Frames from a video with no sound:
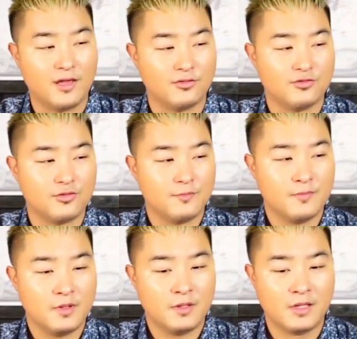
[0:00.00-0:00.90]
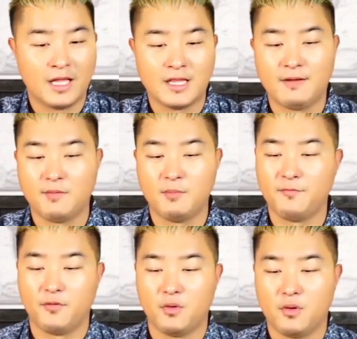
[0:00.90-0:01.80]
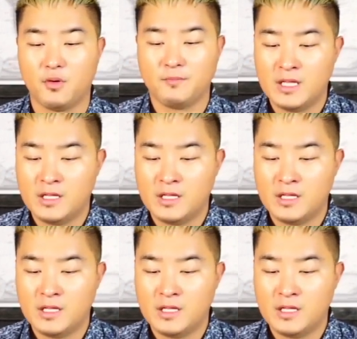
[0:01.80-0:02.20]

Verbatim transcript: blessed like never before.